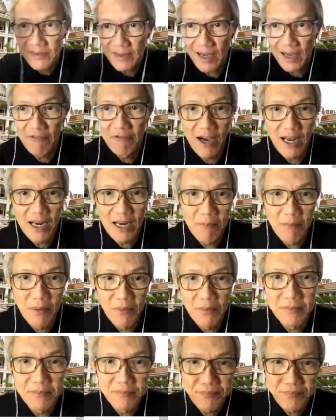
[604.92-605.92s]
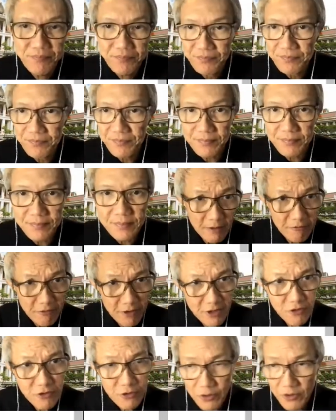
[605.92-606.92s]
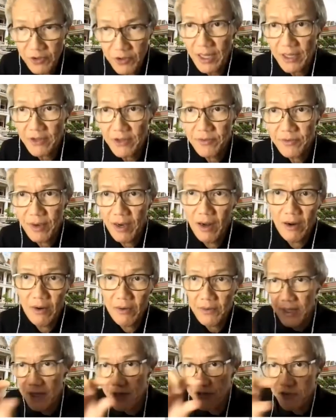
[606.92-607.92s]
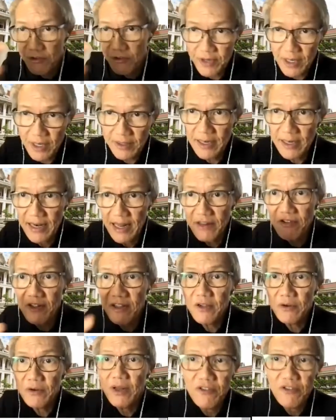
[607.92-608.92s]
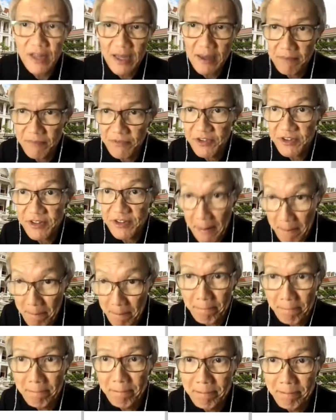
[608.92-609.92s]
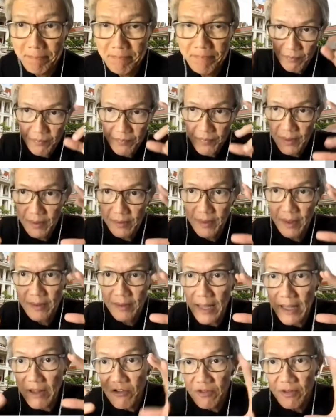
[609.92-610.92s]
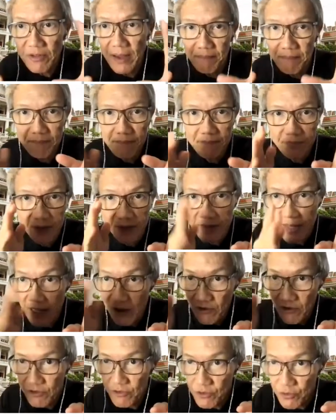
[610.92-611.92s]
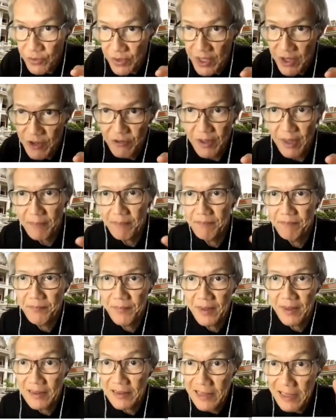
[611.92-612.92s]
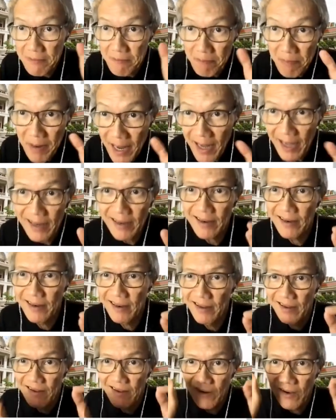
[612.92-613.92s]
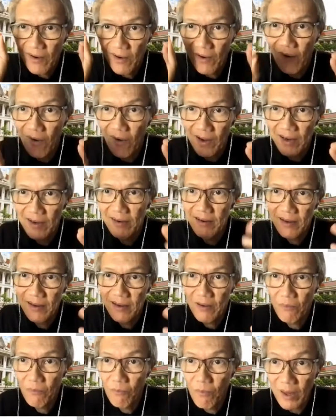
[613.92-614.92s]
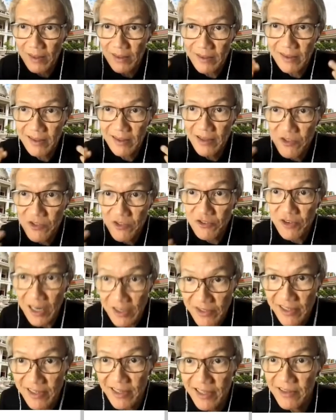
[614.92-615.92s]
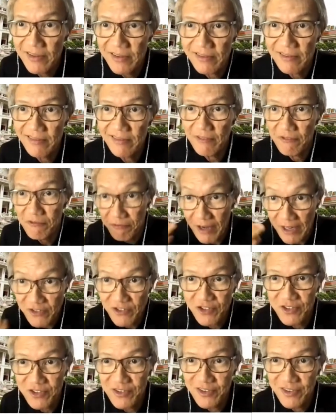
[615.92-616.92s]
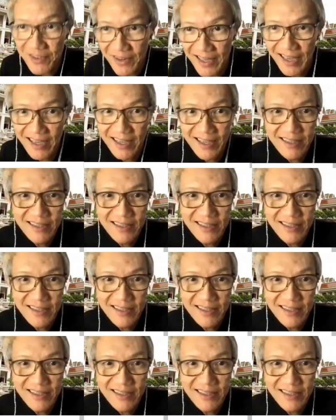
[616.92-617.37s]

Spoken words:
available. The first two stage, all instruction and execute the same step. The next step, the next three steps depend on what instruction is fetched. Okay,